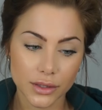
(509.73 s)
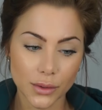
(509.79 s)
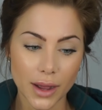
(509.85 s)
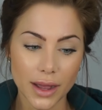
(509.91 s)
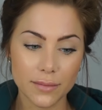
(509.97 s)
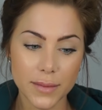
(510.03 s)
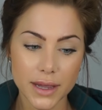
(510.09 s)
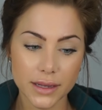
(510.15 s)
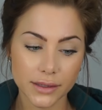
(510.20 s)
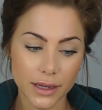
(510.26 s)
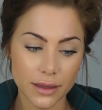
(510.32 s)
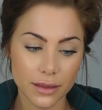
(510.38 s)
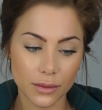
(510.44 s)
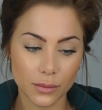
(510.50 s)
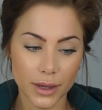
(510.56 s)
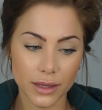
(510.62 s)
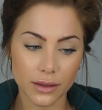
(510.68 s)
so I've
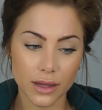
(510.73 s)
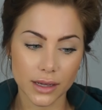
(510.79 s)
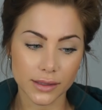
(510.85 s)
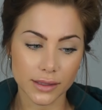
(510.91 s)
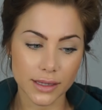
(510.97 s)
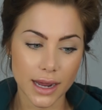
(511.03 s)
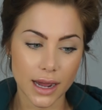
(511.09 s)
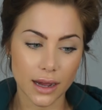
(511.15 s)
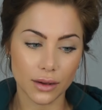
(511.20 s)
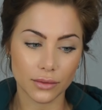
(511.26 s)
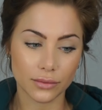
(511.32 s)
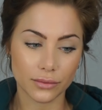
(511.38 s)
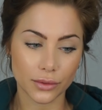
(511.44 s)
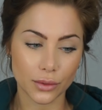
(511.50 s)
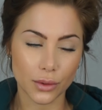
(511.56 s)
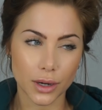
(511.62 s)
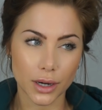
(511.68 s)
maintained the weight loss now
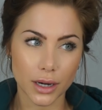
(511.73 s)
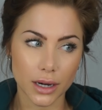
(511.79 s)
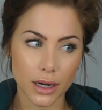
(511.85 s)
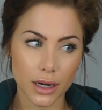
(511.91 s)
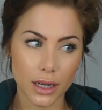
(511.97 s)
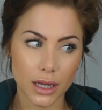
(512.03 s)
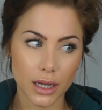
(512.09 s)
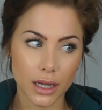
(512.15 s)
for